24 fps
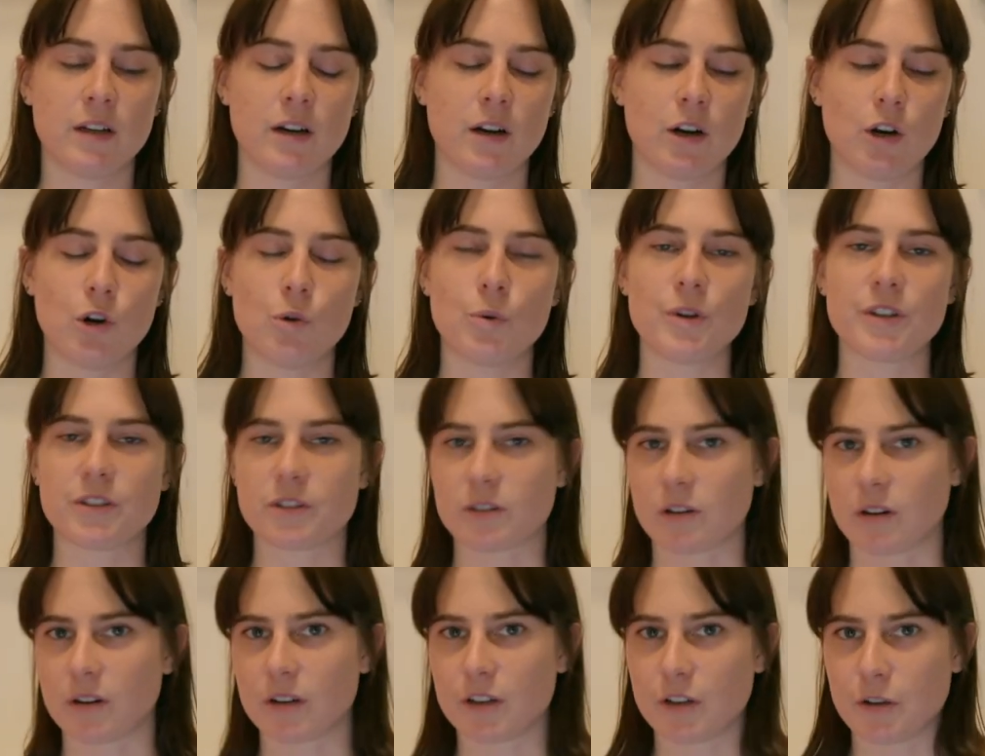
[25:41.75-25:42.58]
always
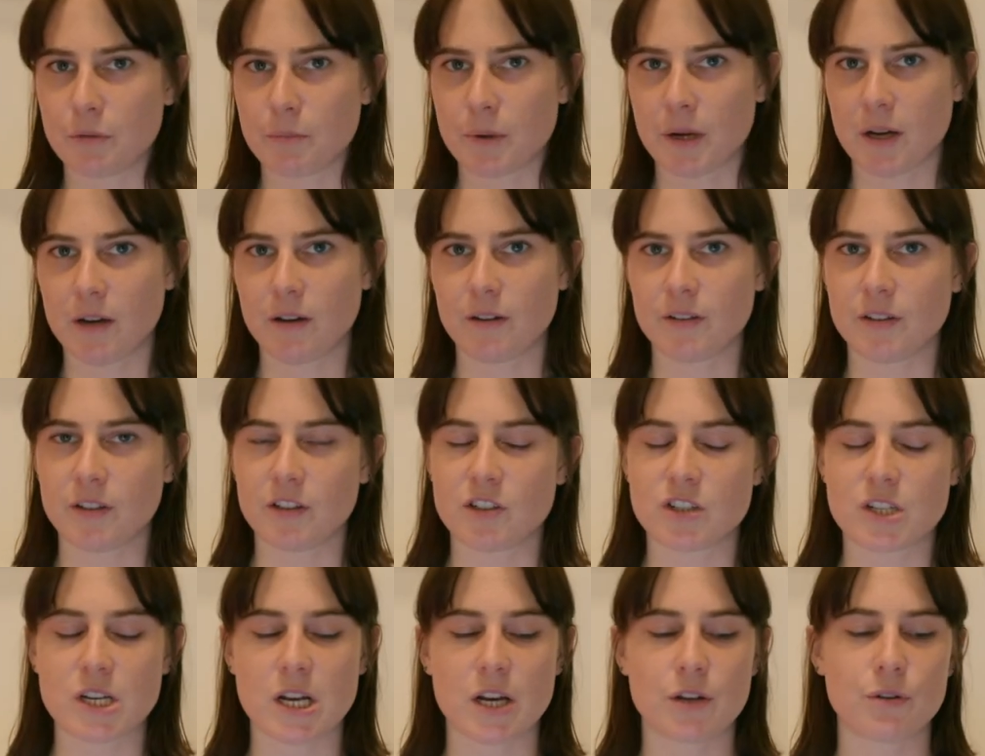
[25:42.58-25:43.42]
talking about on
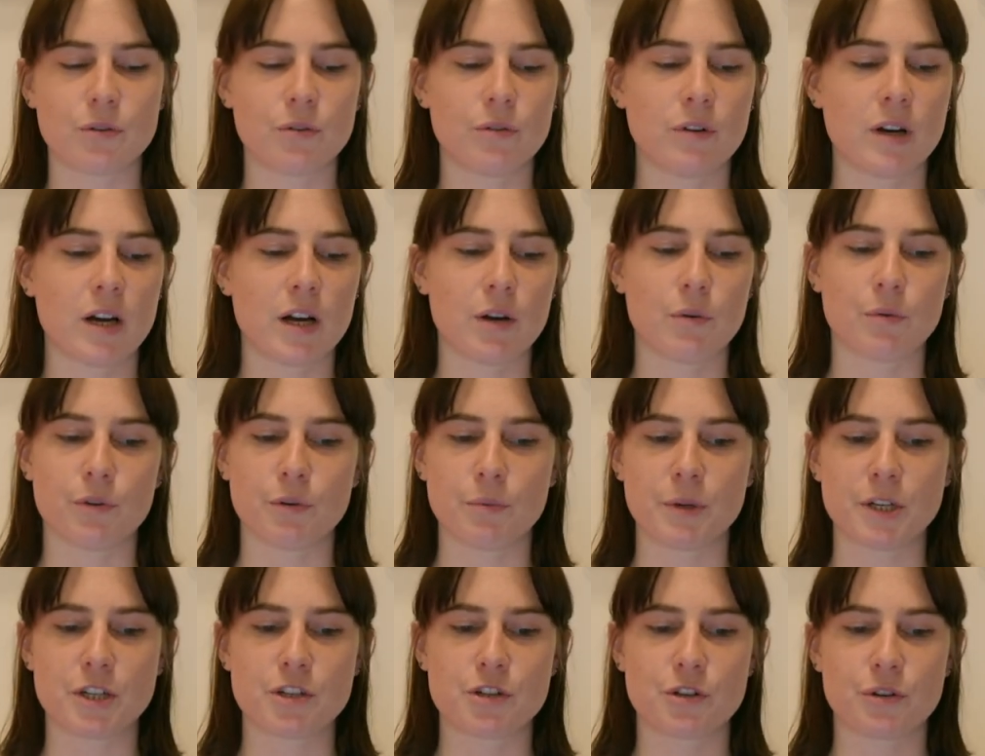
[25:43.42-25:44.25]
this channel. I want to
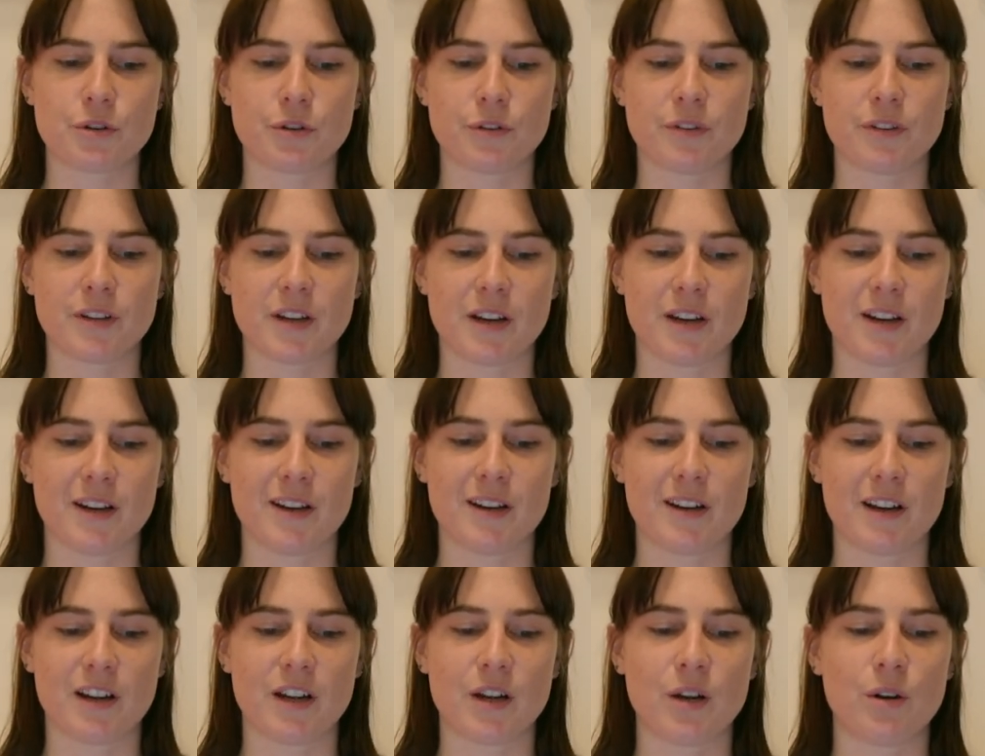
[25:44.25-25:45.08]
make sure
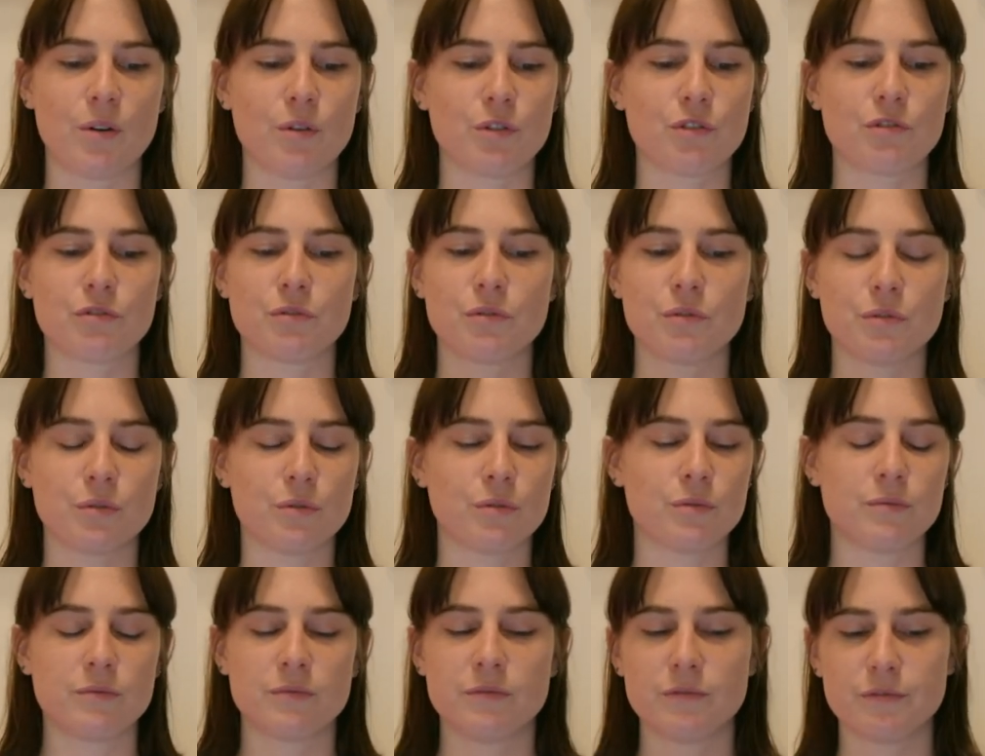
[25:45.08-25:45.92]
that I
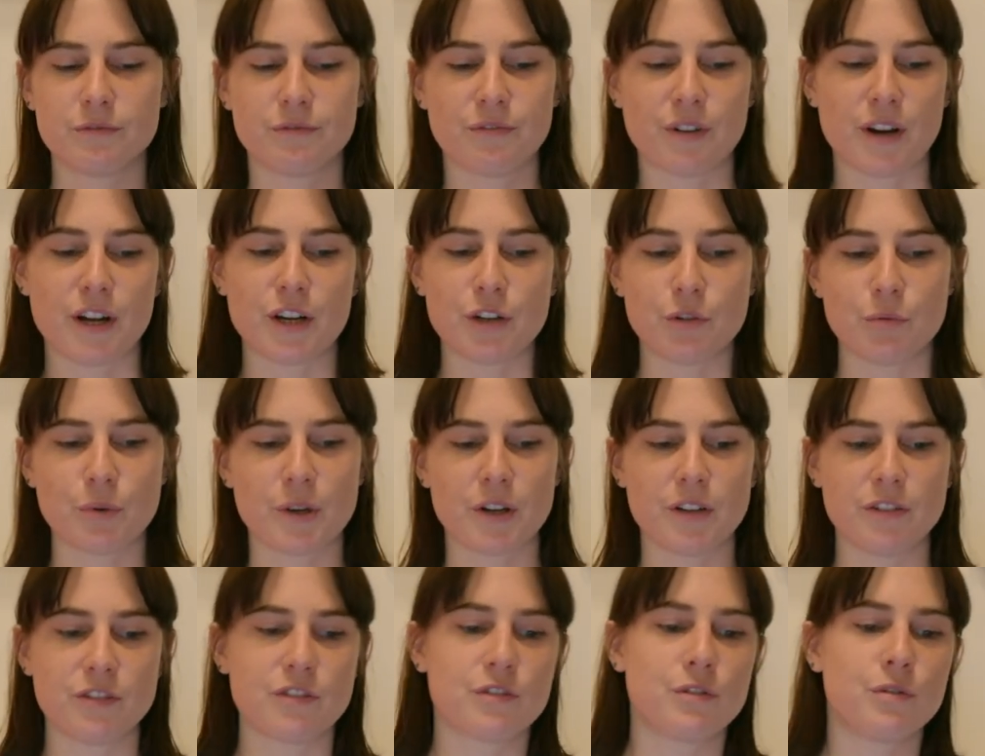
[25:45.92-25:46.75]
also find
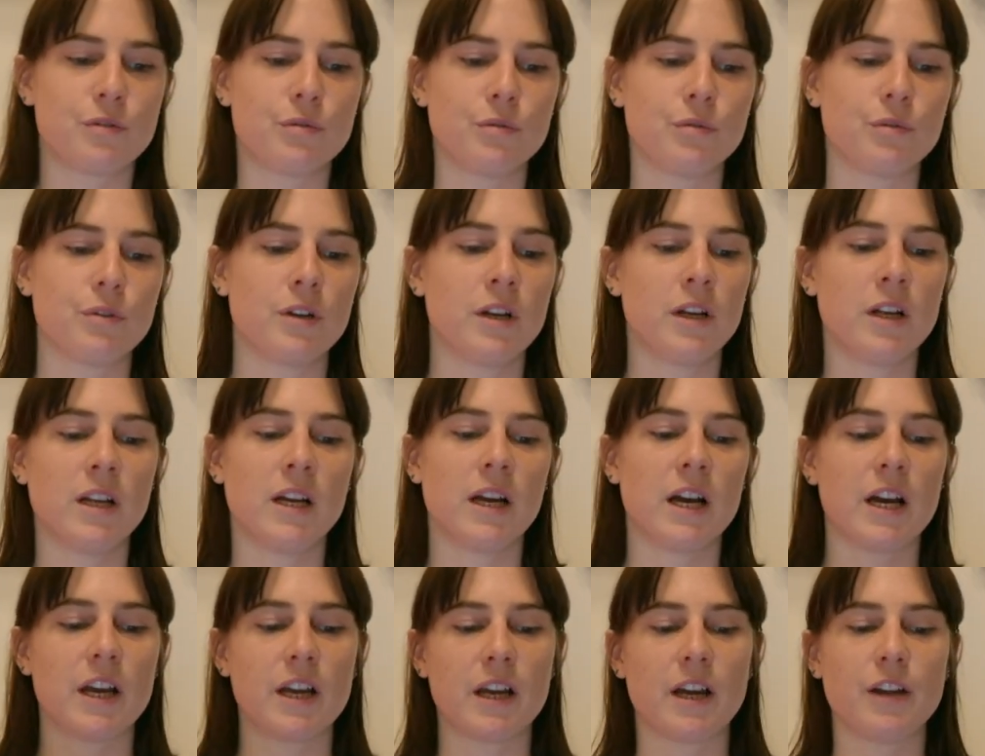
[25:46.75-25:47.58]
ways to,
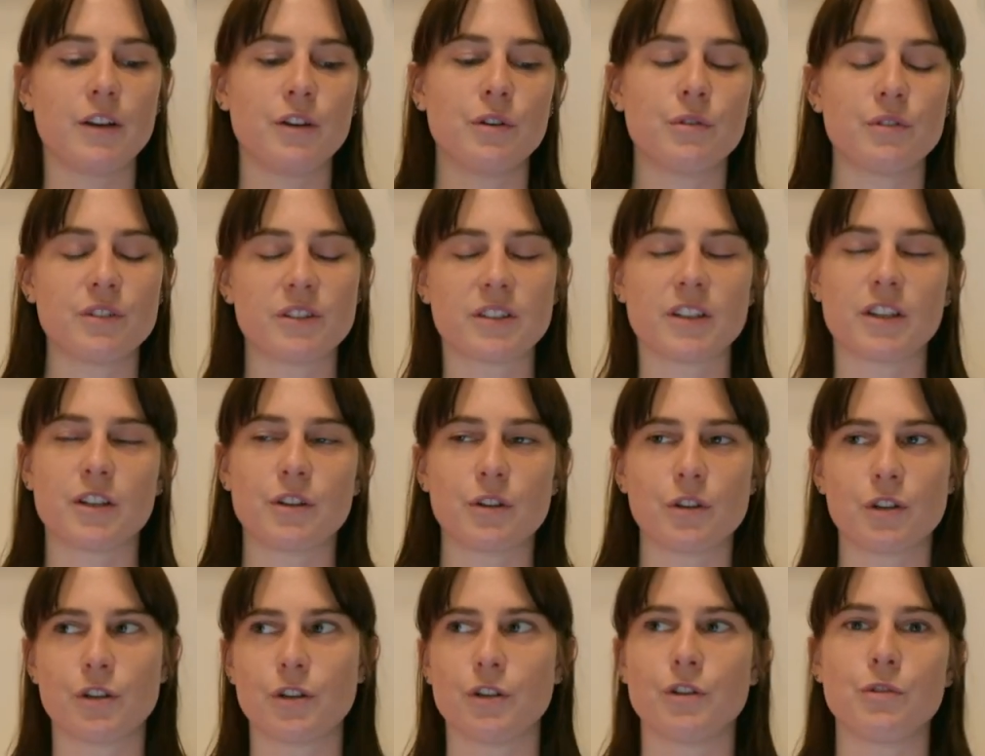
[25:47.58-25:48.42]
I know it's like a
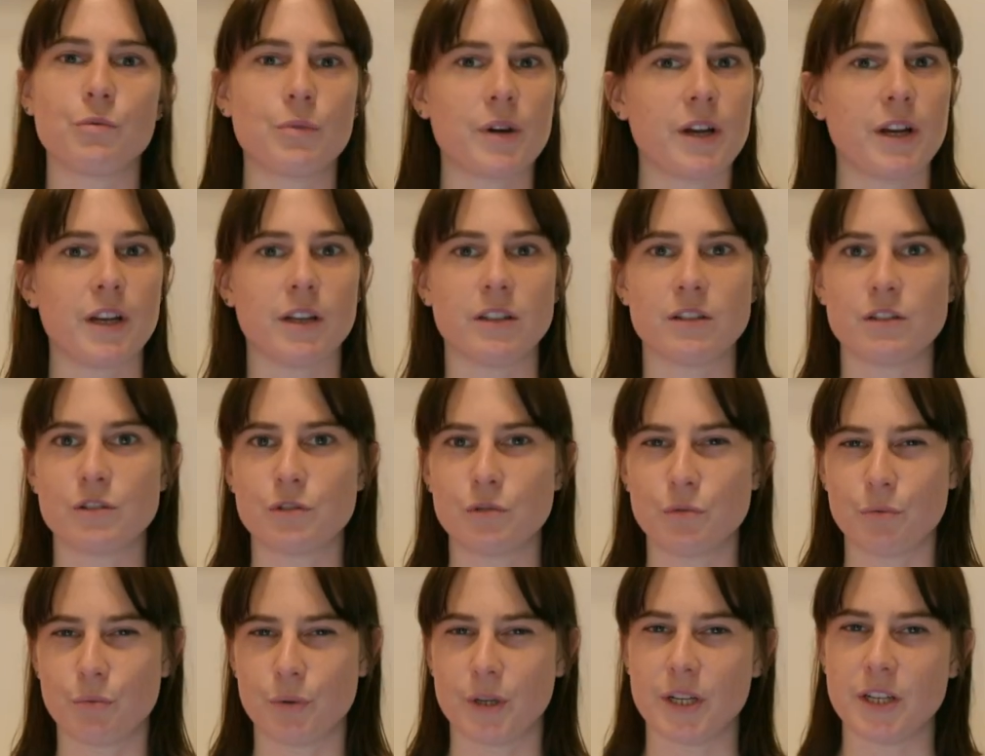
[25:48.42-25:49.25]
good way
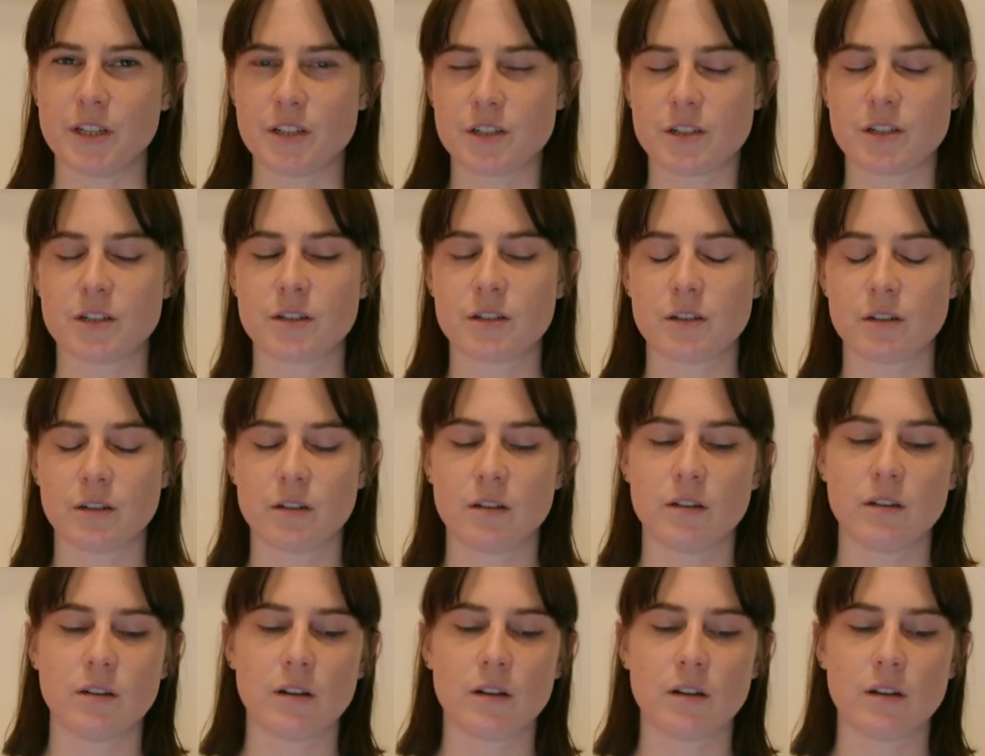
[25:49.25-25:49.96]
to reach